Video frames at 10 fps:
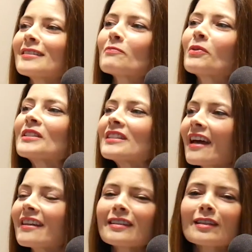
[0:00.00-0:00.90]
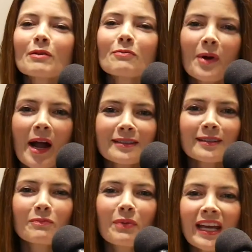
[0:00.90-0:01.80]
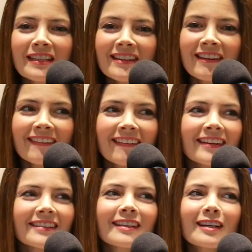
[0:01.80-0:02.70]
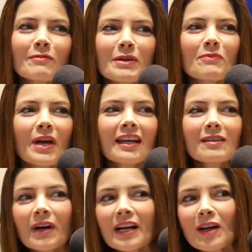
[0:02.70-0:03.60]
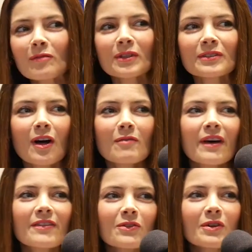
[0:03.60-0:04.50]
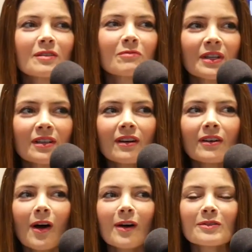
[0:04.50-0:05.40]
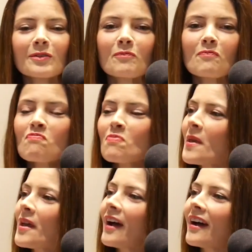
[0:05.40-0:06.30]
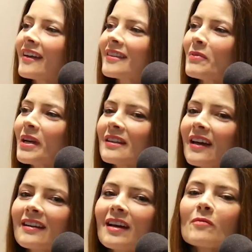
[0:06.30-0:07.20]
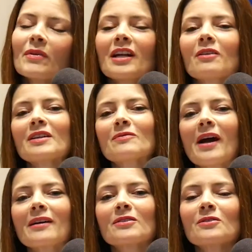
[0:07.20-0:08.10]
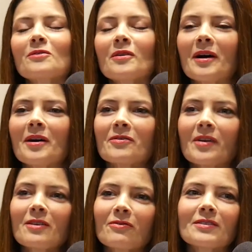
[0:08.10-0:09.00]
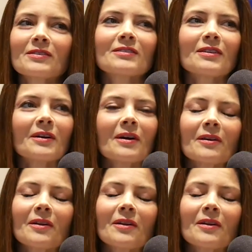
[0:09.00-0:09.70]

he put together? Is he going to be practice painting? Is he going to be paint by numbers all month so he can be an awesome at the paint night? But anyways, back to Friday Frenzies are a